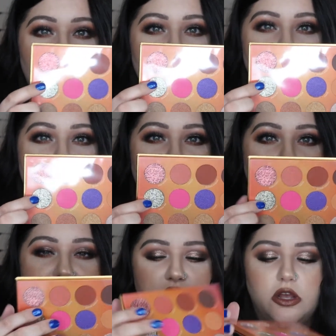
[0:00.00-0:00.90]
Look at
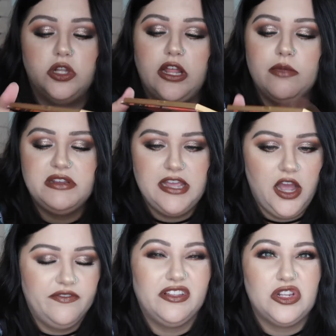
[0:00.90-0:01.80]
this. Hold on, let me
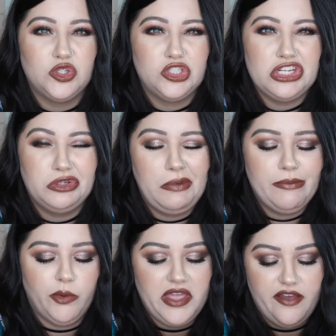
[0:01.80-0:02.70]
take off the little shield
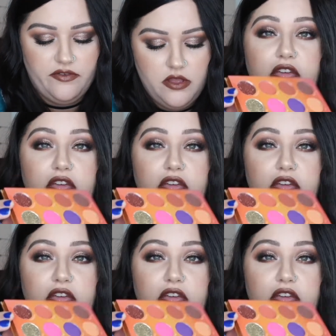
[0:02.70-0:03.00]
paper we have.